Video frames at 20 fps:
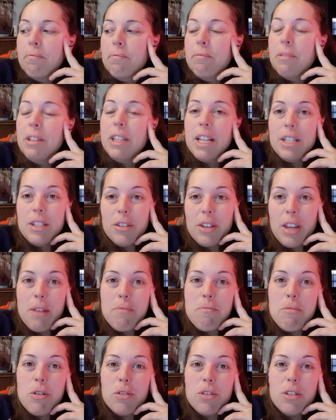But that's okay.
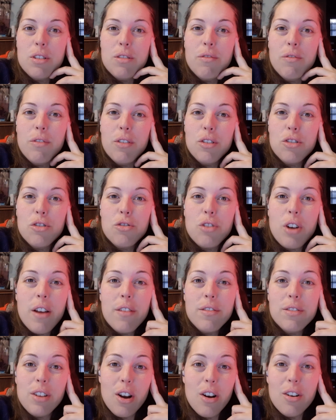Most first
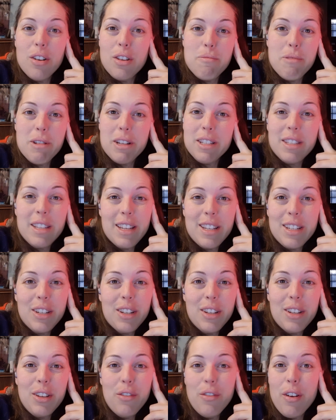drafts aren't the best thing
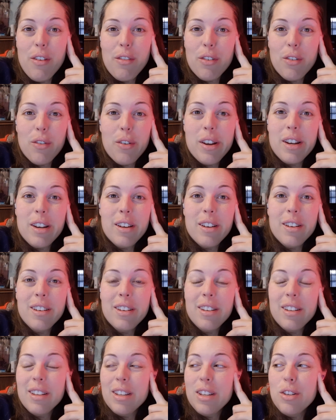you've ever
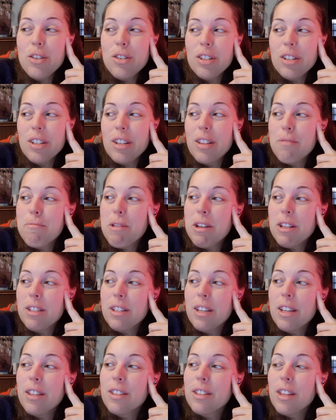written. Usually the best
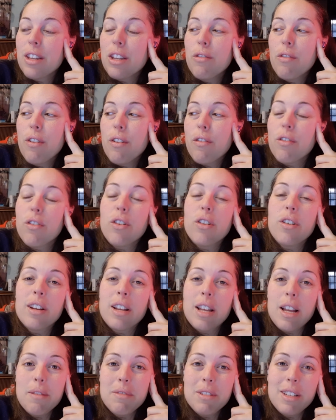thing that you've ever written
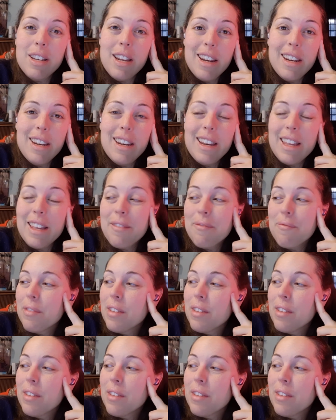comes in editing.